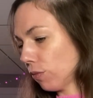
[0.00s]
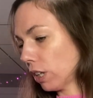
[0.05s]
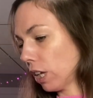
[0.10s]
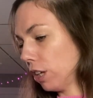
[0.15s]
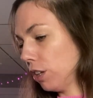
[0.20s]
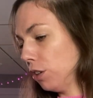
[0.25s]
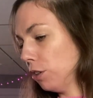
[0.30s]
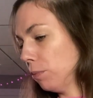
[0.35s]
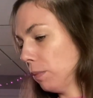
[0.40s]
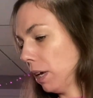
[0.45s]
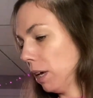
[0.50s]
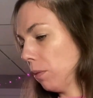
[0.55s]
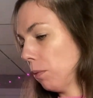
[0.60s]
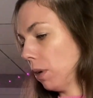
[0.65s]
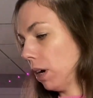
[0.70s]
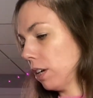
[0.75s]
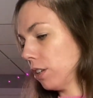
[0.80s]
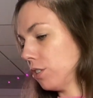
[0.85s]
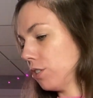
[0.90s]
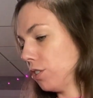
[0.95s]
You may
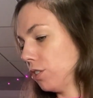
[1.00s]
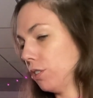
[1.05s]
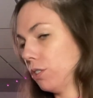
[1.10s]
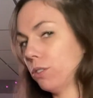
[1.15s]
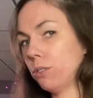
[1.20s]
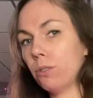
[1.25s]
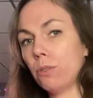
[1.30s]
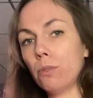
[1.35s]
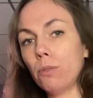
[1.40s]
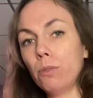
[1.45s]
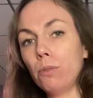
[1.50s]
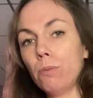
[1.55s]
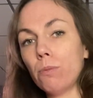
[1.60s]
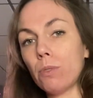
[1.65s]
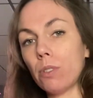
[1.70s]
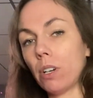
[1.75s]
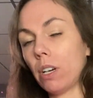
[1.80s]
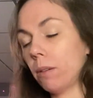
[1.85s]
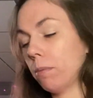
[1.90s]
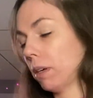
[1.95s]
want to, oops,
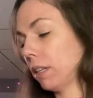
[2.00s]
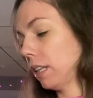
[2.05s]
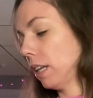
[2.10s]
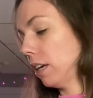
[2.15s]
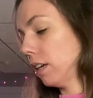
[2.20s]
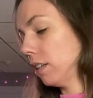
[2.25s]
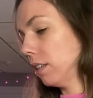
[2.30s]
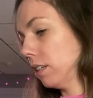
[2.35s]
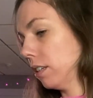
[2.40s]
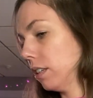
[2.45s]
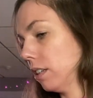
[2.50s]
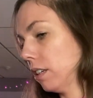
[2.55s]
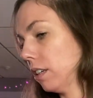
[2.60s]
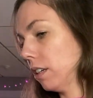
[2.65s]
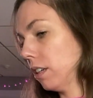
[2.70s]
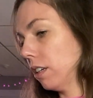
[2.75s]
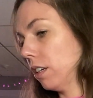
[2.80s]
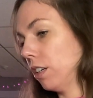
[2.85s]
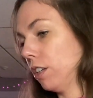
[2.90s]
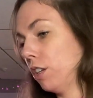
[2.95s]
sorry about that.
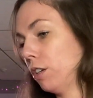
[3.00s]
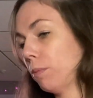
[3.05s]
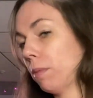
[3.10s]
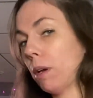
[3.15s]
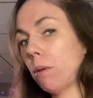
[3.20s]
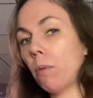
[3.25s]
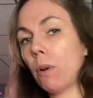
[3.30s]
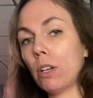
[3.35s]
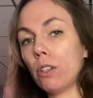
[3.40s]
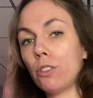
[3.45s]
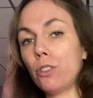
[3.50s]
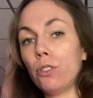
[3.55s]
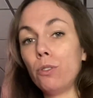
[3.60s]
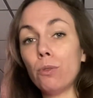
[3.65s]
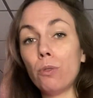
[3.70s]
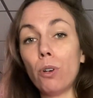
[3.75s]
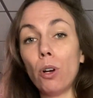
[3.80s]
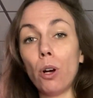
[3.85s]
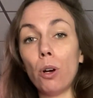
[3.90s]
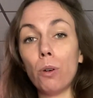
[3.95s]
You may want to
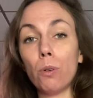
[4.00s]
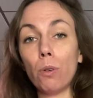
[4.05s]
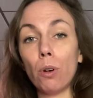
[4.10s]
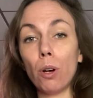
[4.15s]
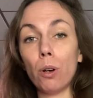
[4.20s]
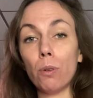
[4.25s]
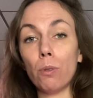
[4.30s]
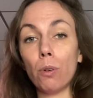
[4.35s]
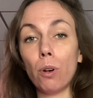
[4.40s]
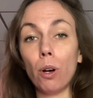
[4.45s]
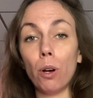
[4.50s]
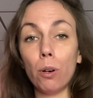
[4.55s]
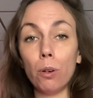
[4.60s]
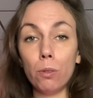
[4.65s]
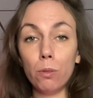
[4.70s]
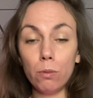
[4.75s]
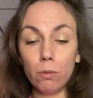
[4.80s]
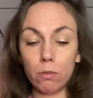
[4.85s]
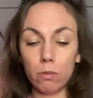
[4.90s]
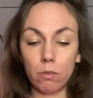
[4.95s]
go, go,
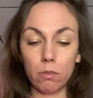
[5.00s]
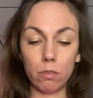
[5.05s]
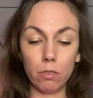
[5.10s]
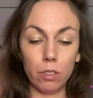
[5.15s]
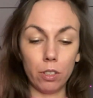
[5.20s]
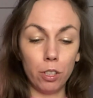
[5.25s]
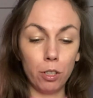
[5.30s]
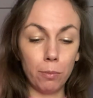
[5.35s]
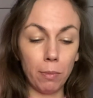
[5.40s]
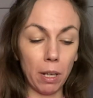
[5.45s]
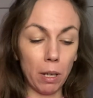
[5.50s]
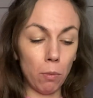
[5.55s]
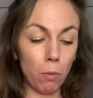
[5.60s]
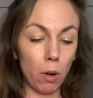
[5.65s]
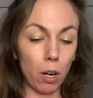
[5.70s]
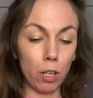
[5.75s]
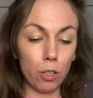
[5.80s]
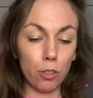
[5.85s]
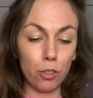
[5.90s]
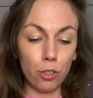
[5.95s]
go. You may
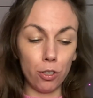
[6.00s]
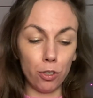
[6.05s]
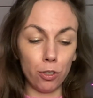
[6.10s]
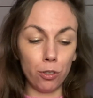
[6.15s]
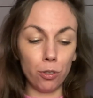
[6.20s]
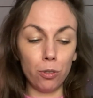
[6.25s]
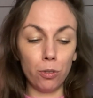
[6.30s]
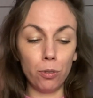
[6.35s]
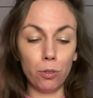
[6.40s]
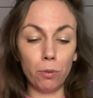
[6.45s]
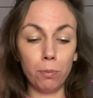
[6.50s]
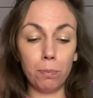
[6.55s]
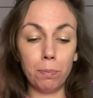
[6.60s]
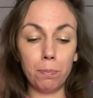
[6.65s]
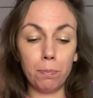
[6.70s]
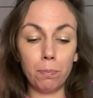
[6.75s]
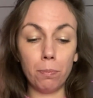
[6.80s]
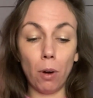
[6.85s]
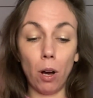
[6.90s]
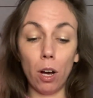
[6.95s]
want to
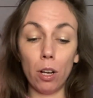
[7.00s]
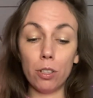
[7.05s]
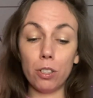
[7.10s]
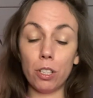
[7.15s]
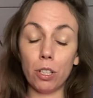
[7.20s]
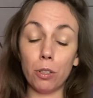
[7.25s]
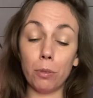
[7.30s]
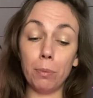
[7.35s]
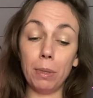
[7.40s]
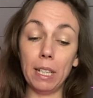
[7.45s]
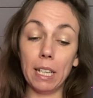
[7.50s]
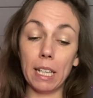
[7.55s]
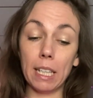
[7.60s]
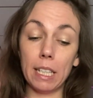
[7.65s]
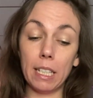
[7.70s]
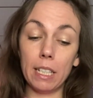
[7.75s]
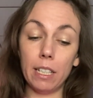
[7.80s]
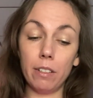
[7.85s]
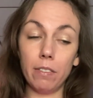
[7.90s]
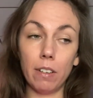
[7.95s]
also be on the
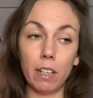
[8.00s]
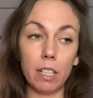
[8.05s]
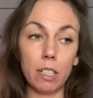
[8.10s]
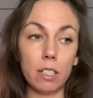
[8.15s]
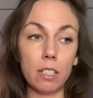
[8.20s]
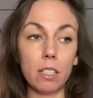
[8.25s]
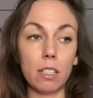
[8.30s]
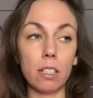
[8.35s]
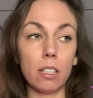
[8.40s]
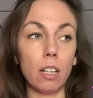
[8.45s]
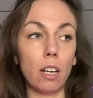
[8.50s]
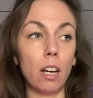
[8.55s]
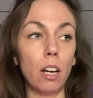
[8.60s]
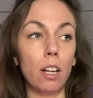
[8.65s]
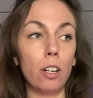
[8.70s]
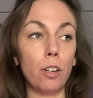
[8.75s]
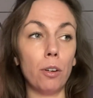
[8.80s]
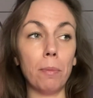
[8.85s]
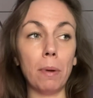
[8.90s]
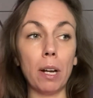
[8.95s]
defense uh,
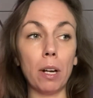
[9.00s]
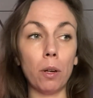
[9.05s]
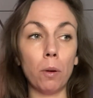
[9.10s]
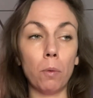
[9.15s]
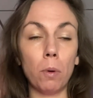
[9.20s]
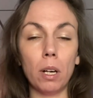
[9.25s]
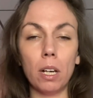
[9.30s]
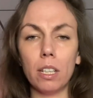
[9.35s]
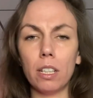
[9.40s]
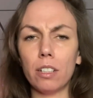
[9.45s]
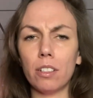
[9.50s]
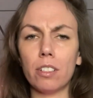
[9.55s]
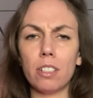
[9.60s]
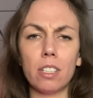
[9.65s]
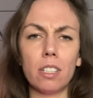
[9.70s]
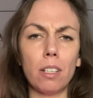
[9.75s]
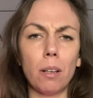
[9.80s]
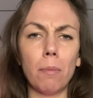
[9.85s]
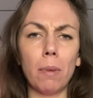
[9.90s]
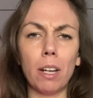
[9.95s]
no matter what. There's just
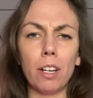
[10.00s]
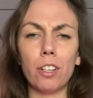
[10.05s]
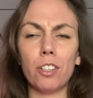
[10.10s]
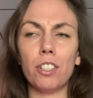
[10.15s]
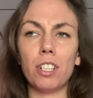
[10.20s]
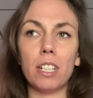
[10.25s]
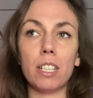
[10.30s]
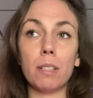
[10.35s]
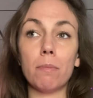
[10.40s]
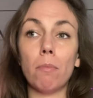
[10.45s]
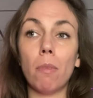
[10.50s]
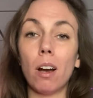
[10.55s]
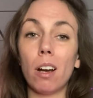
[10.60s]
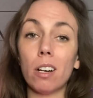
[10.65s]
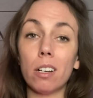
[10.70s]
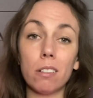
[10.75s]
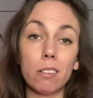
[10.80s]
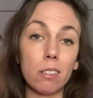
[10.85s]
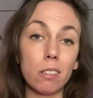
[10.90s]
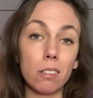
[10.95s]
some energy. It's
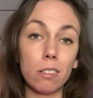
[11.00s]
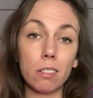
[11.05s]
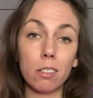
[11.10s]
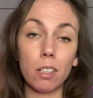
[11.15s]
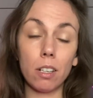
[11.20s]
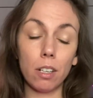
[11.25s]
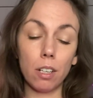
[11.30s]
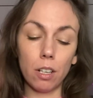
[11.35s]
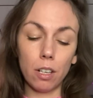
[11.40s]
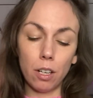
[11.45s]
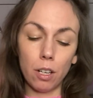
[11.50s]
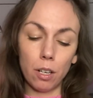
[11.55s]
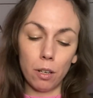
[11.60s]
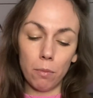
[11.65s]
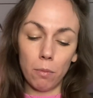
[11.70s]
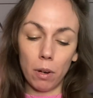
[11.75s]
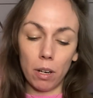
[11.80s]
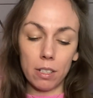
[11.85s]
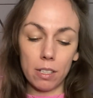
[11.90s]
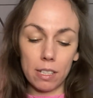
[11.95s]
Mars.
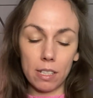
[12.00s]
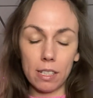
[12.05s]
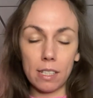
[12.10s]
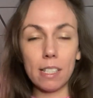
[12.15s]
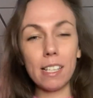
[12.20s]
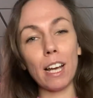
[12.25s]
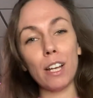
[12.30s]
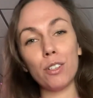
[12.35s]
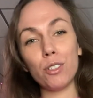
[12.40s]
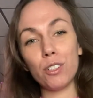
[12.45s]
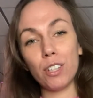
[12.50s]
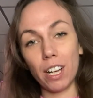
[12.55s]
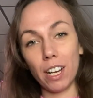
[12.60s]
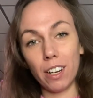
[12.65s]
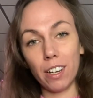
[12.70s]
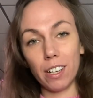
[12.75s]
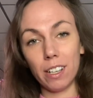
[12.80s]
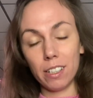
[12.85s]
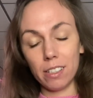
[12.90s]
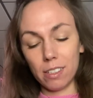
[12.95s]
Mars is in
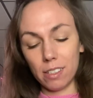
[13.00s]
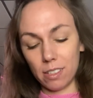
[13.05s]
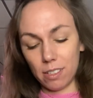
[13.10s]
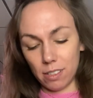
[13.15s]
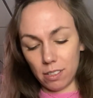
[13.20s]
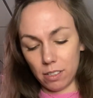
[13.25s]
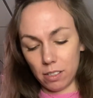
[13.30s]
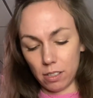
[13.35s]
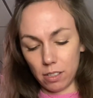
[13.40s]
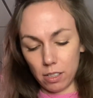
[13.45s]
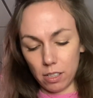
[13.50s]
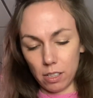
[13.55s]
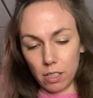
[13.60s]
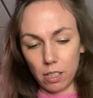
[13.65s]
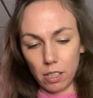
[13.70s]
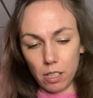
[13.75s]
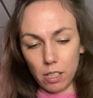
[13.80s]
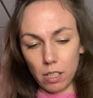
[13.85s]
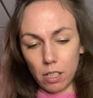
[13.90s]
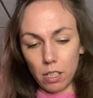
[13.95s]
Sagittarius.
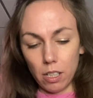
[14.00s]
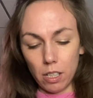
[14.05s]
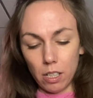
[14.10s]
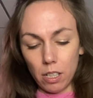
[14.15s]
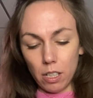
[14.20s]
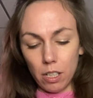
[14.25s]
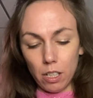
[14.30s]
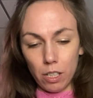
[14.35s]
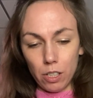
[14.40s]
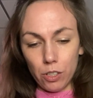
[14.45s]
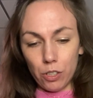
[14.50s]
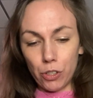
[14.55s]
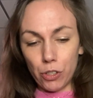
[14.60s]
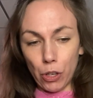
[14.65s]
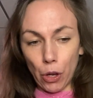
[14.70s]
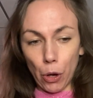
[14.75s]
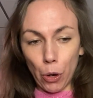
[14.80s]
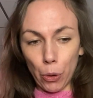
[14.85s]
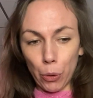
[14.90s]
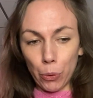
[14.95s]

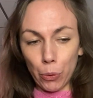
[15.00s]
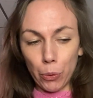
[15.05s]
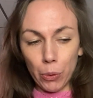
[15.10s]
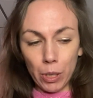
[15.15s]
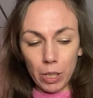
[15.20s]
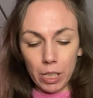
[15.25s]
So